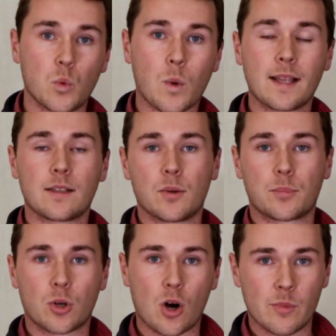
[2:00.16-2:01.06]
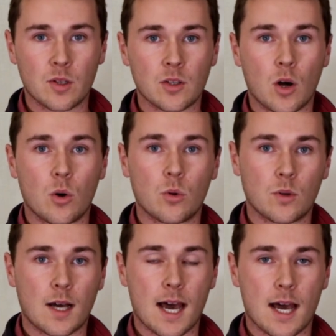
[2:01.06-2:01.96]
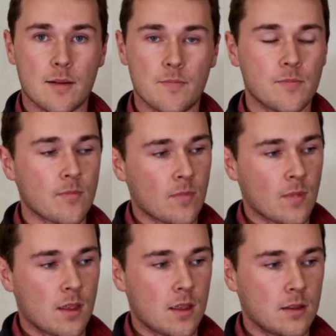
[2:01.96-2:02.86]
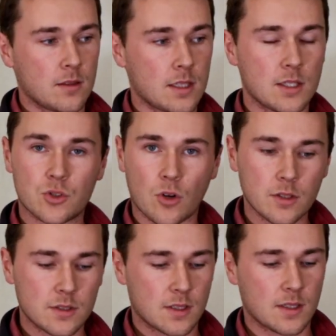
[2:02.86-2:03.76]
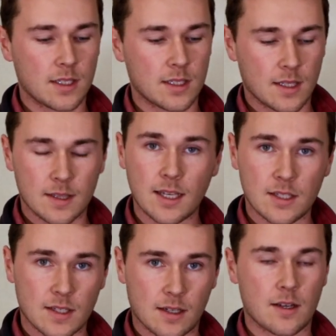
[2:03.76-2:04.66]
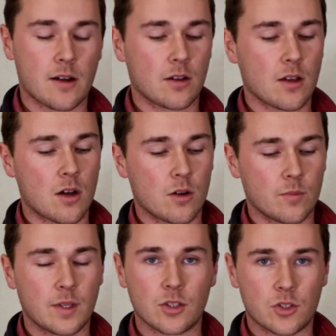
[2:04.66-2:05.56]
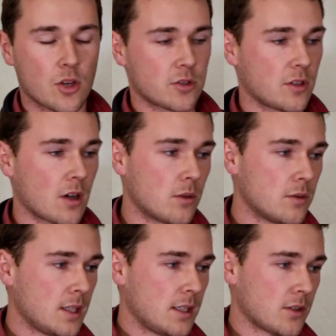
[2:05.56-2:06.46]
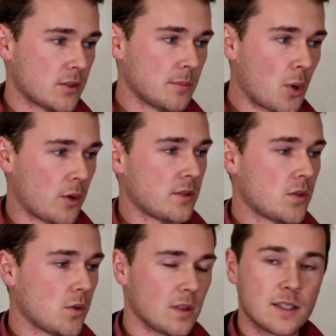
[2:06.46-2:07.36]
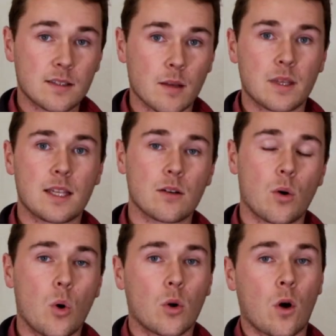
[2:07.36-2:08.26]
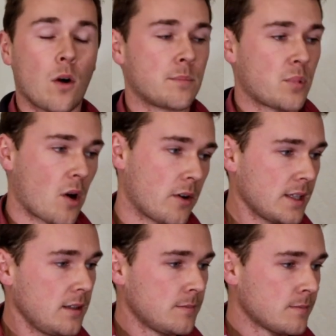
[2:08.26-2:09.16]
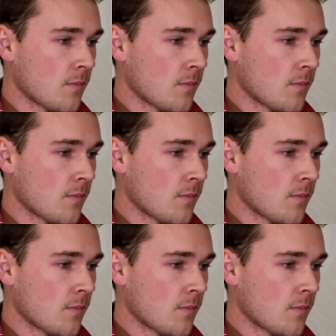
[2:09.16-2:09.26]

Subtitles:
will weight your primary goal the strongest, then your secondary goal, then your tertiary goal. So it's important to list them in order of priority.